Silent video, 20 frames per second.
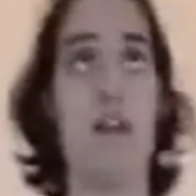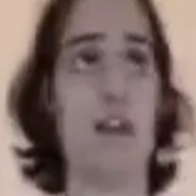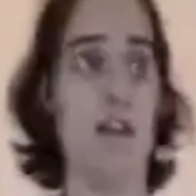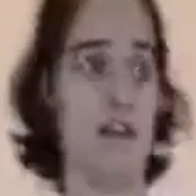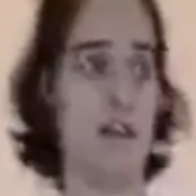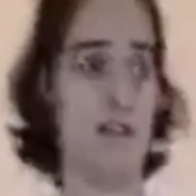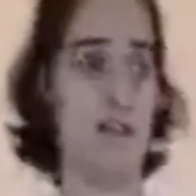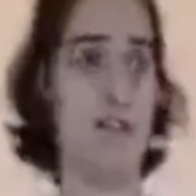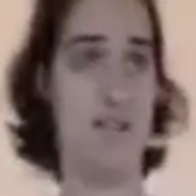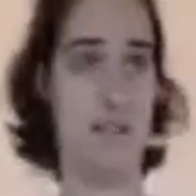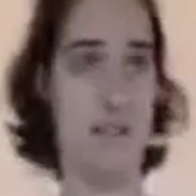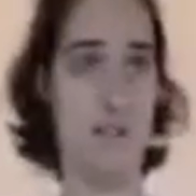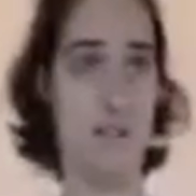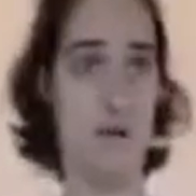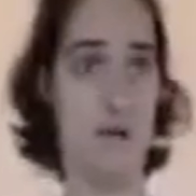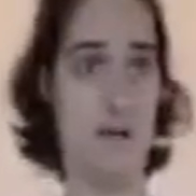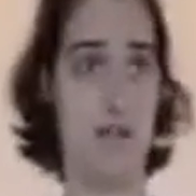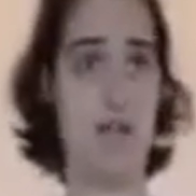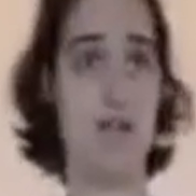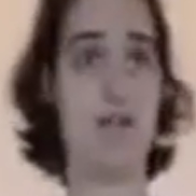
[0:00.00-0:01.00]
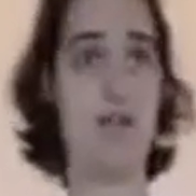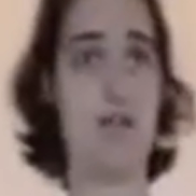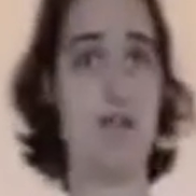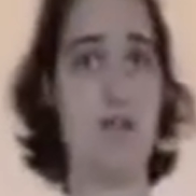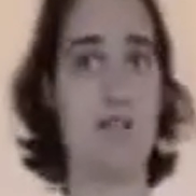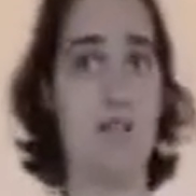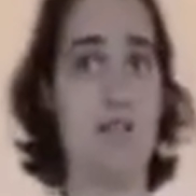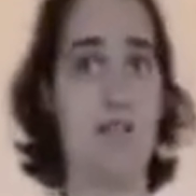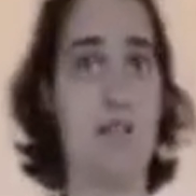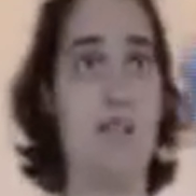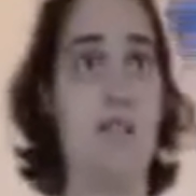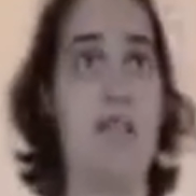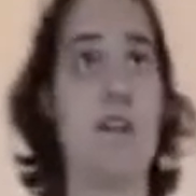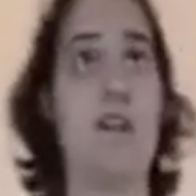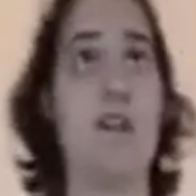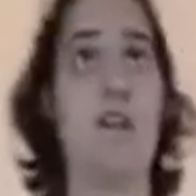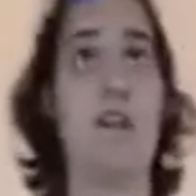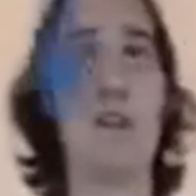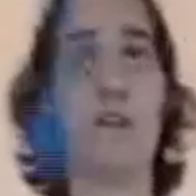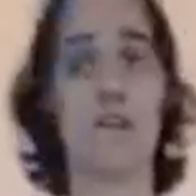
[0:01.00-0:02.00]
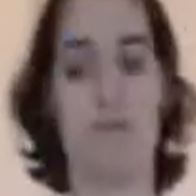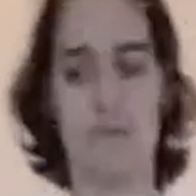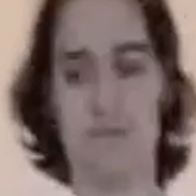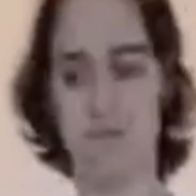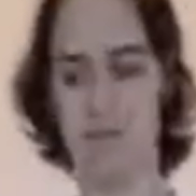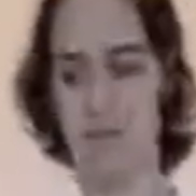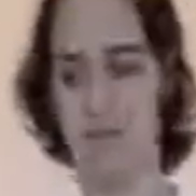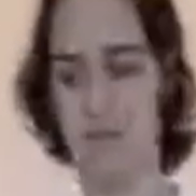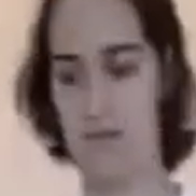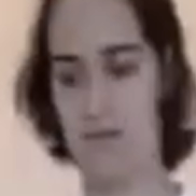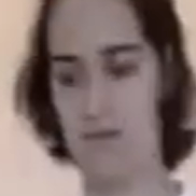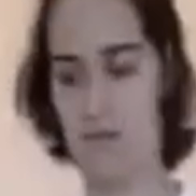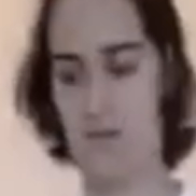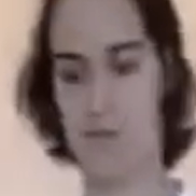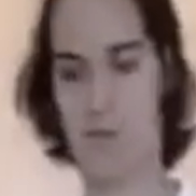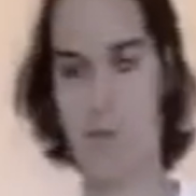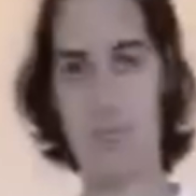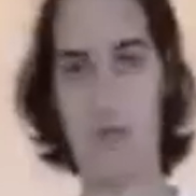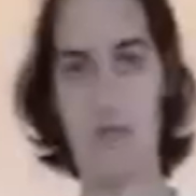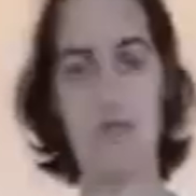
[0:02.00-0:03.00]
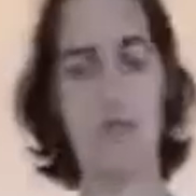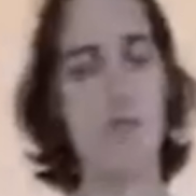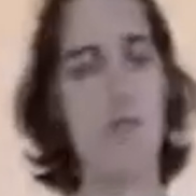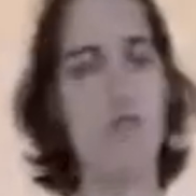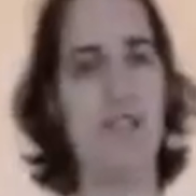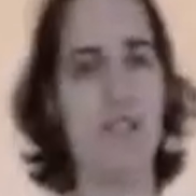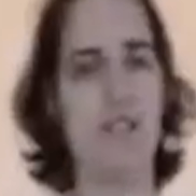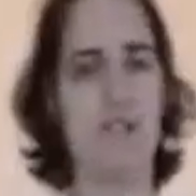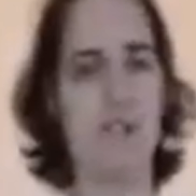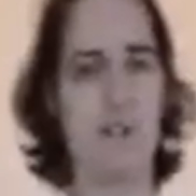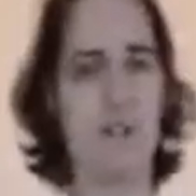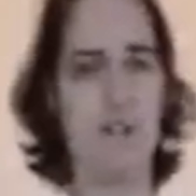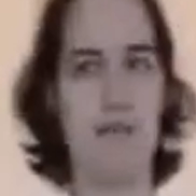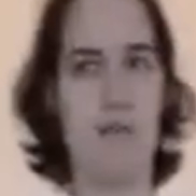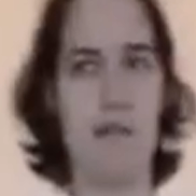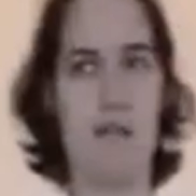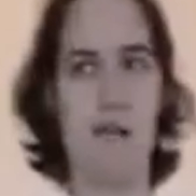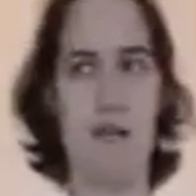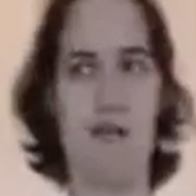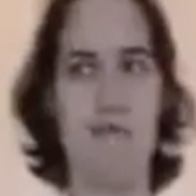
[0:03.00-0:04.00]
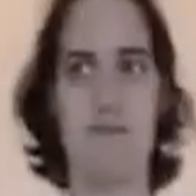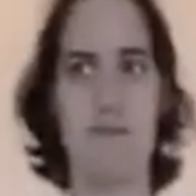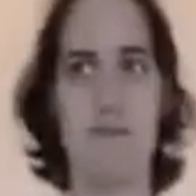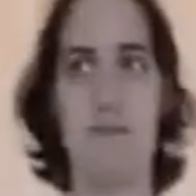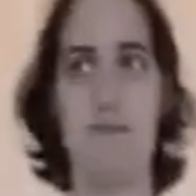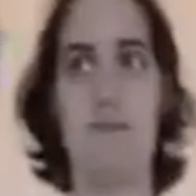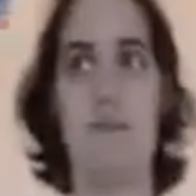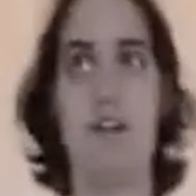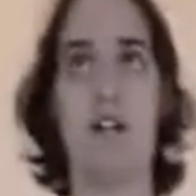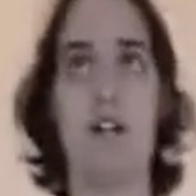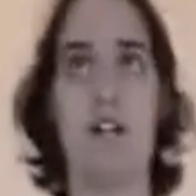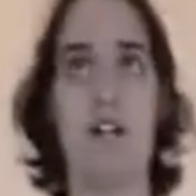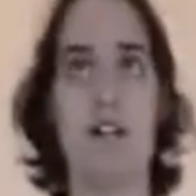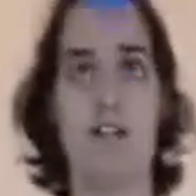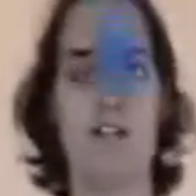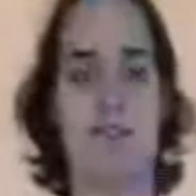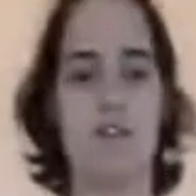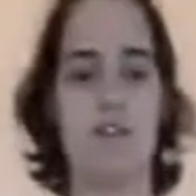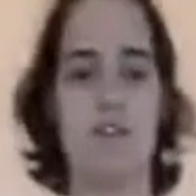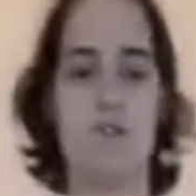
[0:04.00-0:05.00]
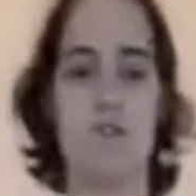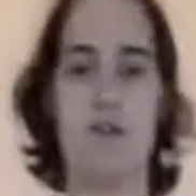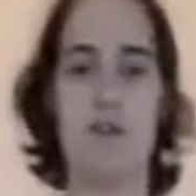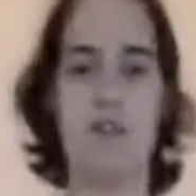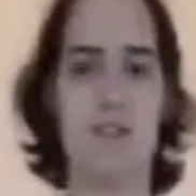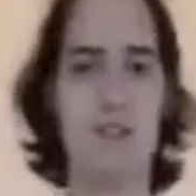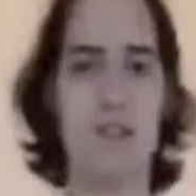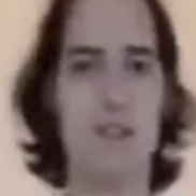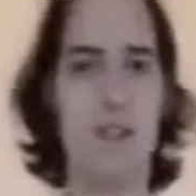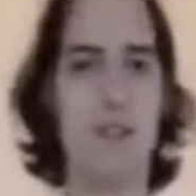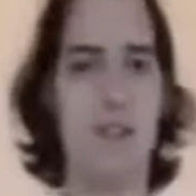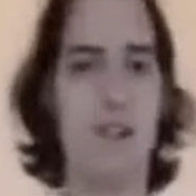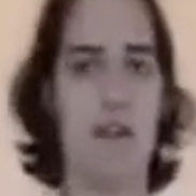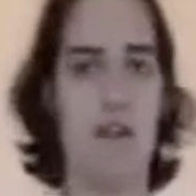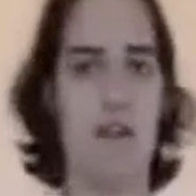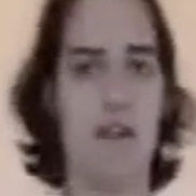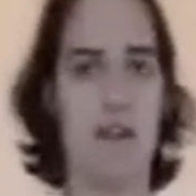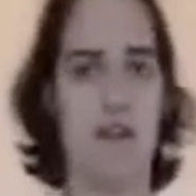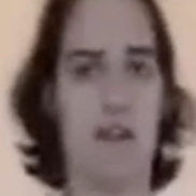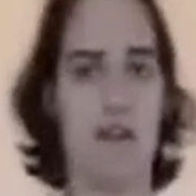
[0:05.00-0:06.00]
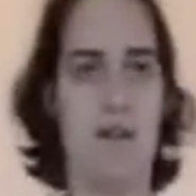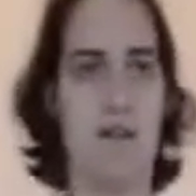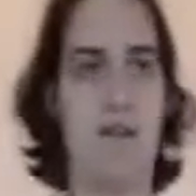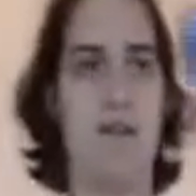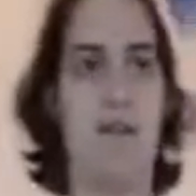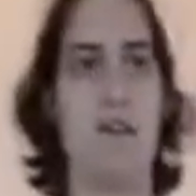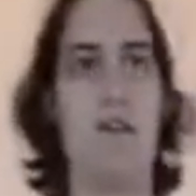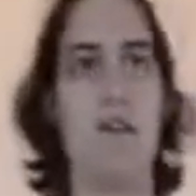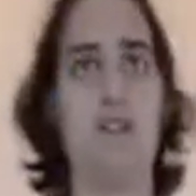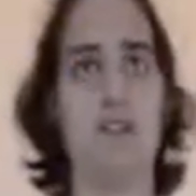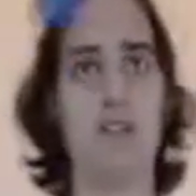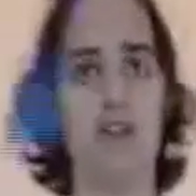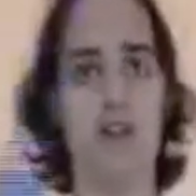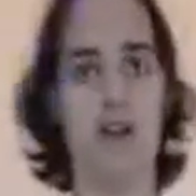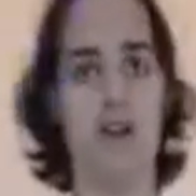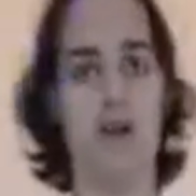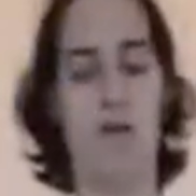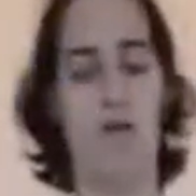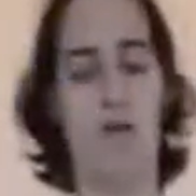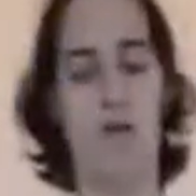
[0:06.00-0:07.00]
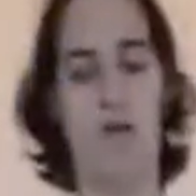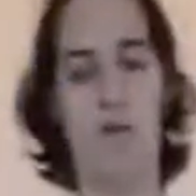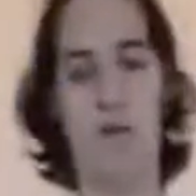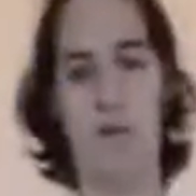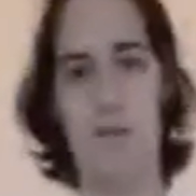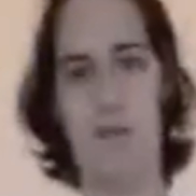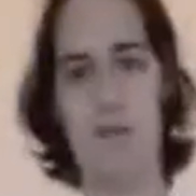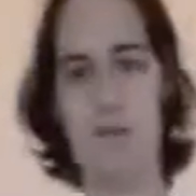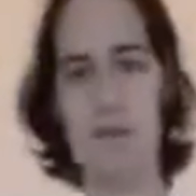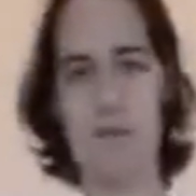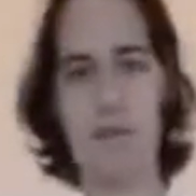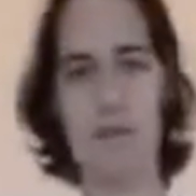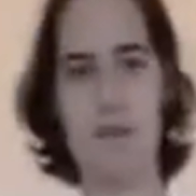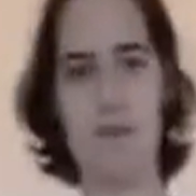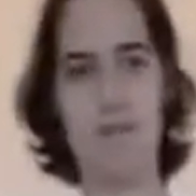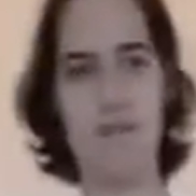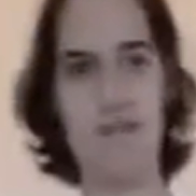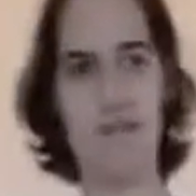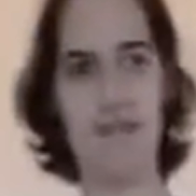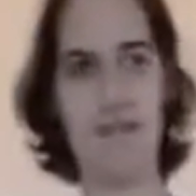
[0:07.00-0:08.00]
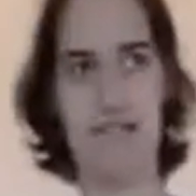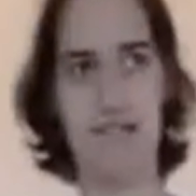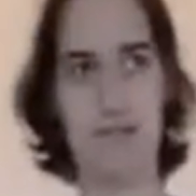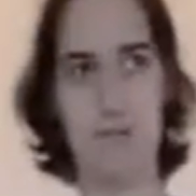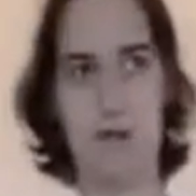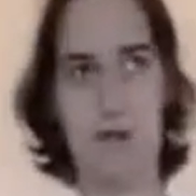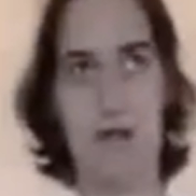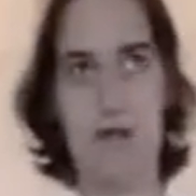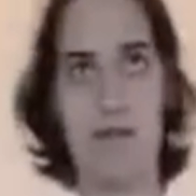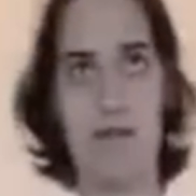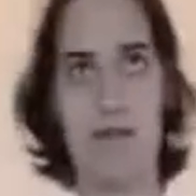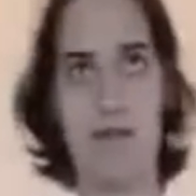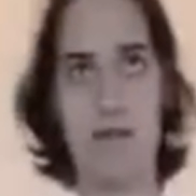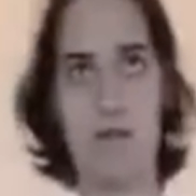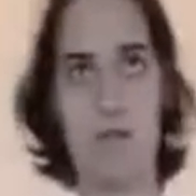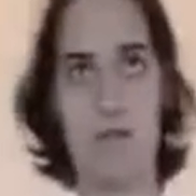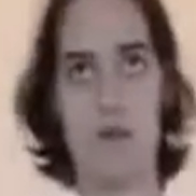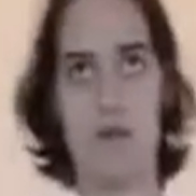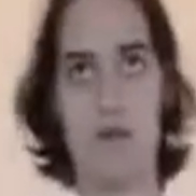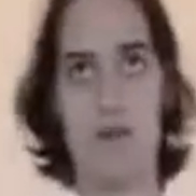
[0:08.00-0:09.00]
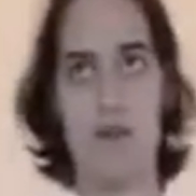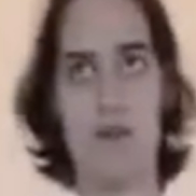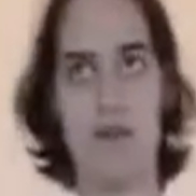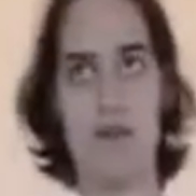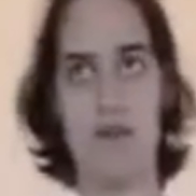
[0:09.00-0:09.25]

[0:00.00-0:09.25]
at the same height. So you really don't have to move your hands too much. Now what you'll look like is probably more